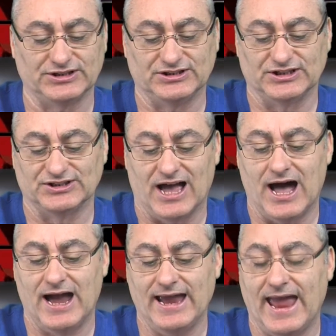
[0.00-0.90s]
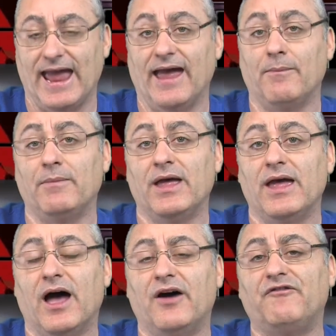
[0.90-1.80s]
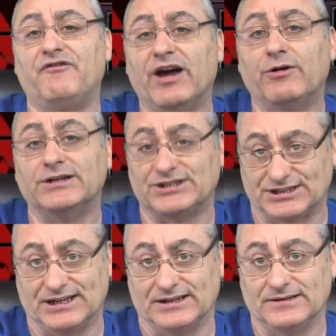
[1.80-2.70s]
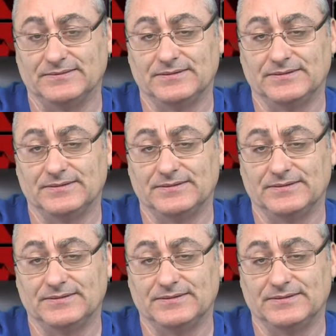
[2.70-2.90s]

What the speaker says: He says, I am a Pharisee,